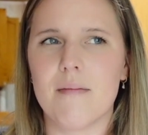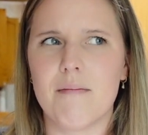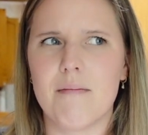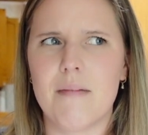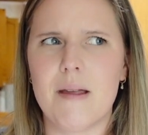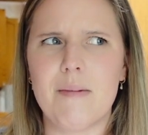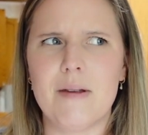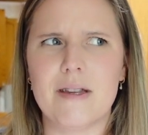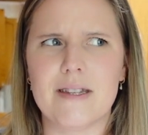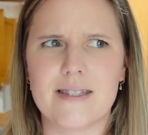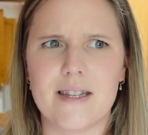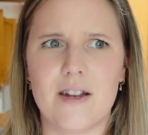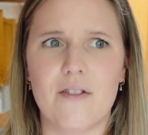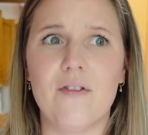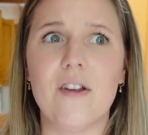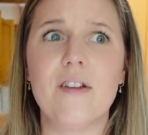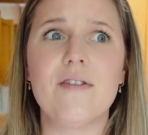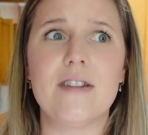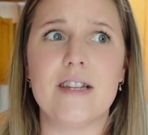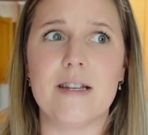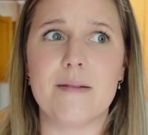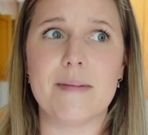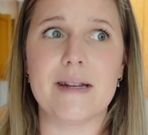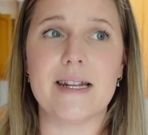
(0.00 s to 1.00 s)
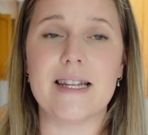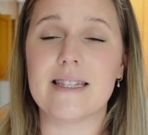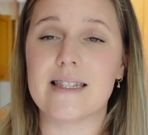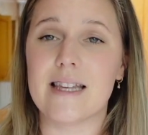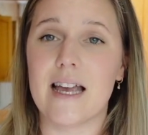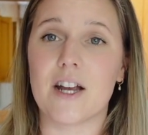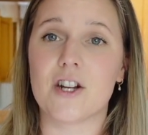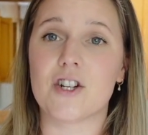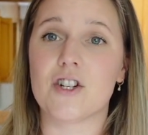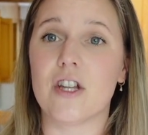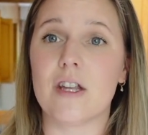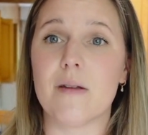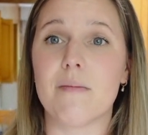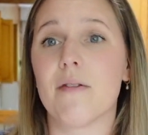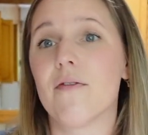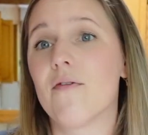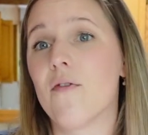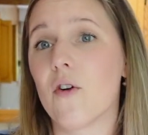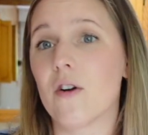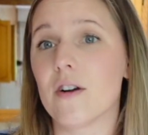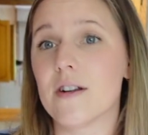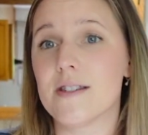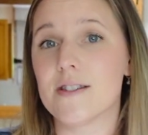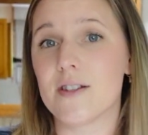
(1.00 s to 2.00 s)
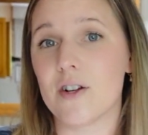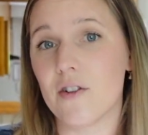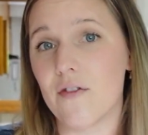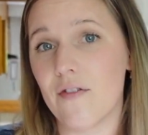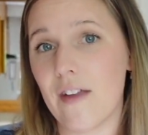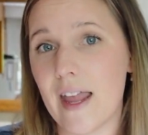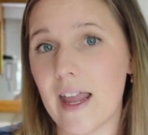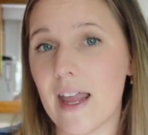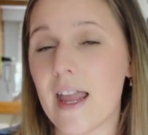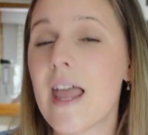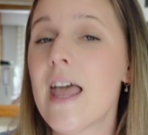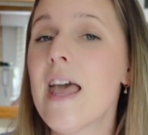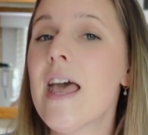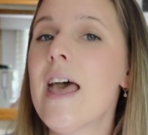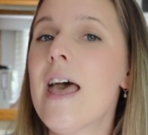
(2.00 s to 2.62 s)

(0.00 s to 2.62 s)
maybe it said 15 minutes actually, before serving